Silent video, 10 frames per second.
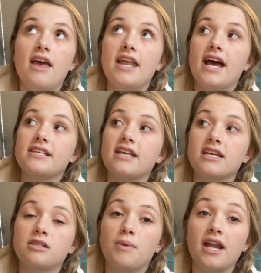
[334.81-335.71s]
an essay
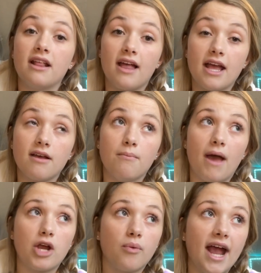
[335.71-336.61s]
explaining like
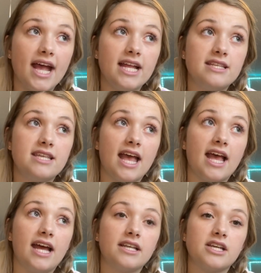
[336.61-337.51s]
my grades,
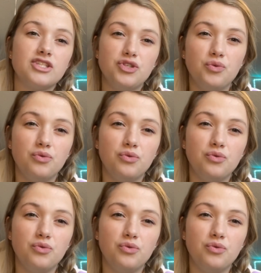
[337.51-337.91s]
and because